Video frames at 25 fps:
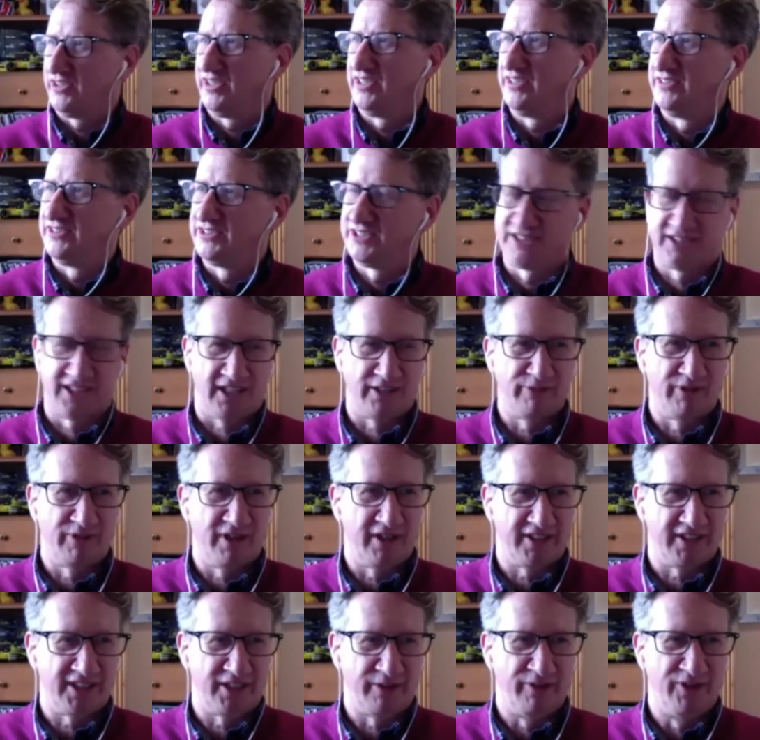and she said we're
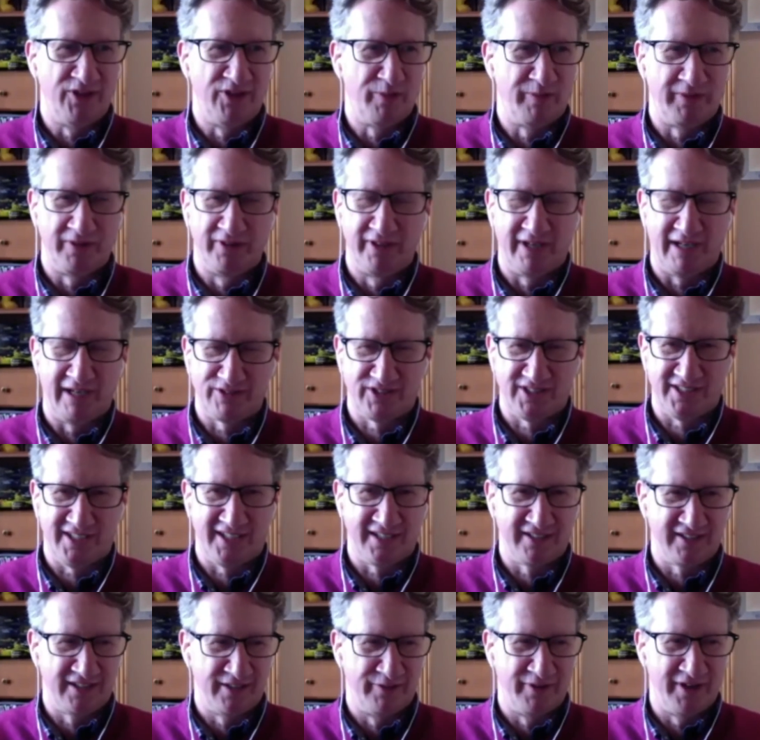like queuing up and outside
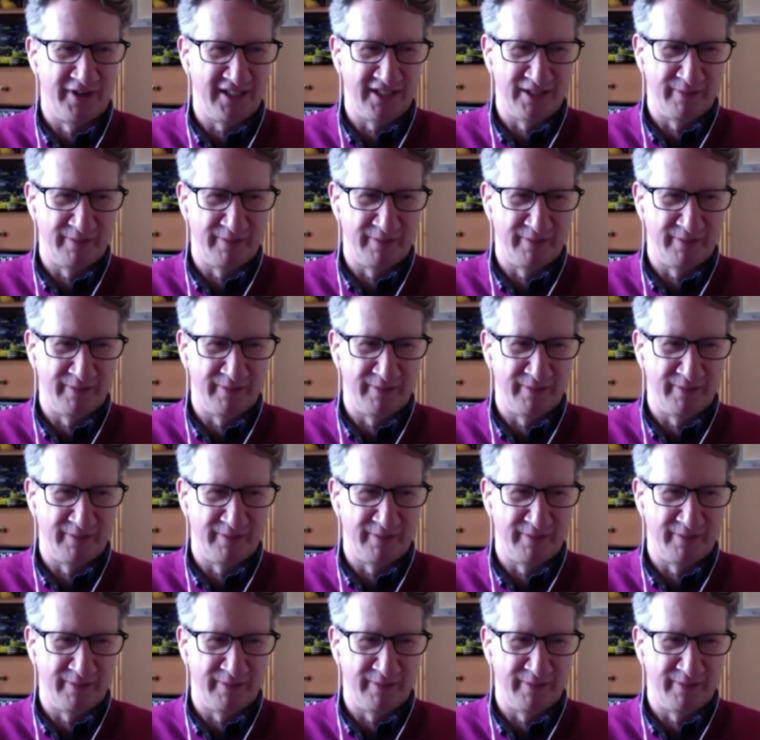in the rain,